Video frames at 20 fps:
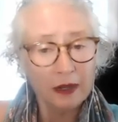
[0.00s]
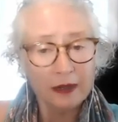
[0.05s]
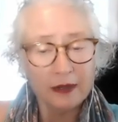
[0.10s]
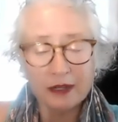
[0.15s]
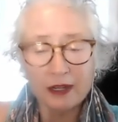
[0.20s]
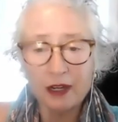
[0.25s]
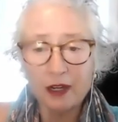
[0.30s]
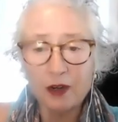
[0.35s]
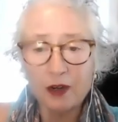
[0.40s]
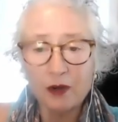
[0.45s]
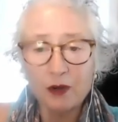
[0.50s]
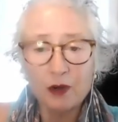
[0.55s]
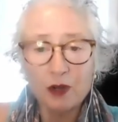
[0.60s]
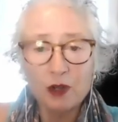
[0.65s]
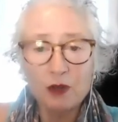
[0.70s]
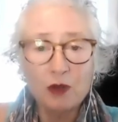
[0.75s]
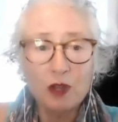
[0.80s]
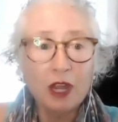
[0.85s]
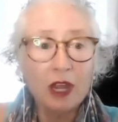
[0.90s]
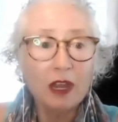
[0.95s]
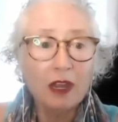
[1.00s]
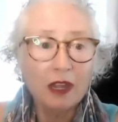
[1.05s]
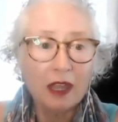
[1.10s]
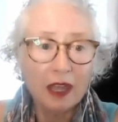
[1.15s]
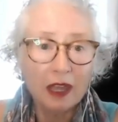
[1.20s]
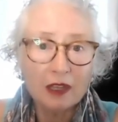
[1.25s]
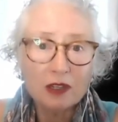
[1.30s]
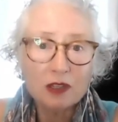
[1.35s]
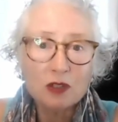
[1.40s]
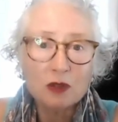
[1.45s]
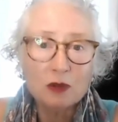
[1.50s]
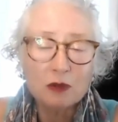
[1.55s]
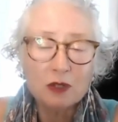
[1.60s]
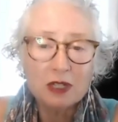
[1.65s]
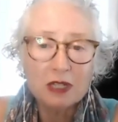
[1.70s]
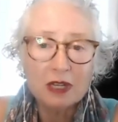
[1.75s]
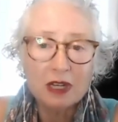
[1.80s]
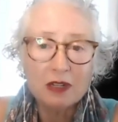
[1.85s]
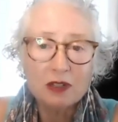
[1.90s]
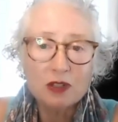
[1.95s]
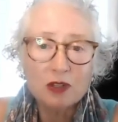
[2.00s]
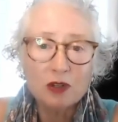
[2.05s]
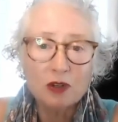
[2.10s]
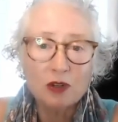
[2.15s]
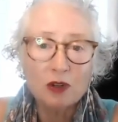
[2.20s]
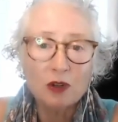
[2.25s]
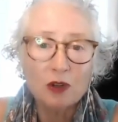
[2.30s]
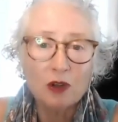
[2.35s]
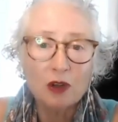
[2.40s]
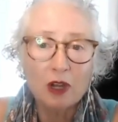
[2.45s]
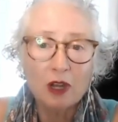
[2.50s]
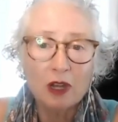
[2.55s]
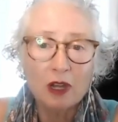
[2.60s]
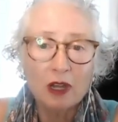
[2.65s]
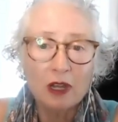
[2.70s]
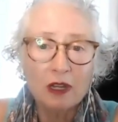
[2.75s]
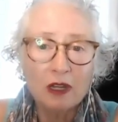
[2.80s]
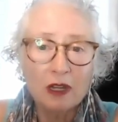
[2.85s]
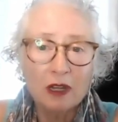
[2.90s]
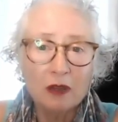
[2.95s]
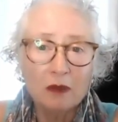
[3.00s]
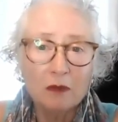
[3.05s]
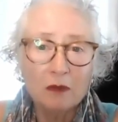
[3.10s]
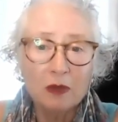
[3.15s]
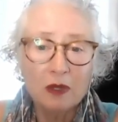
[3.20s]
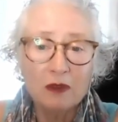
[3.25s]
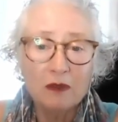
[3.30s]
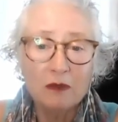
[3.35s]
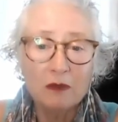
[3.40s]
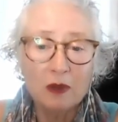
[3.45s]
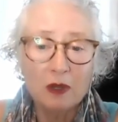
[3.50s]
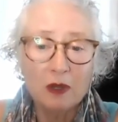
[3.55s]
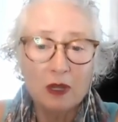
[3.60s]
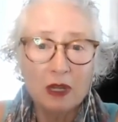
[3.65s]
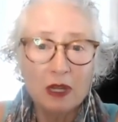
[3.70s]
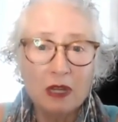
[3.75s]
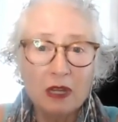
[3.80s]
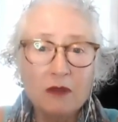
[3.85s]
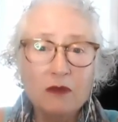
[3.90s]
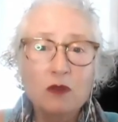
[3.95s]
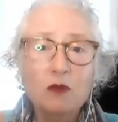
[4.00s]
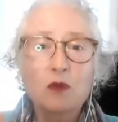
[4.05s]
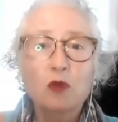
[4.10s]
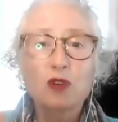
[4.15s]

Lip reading: you can't get to a center, it can be even more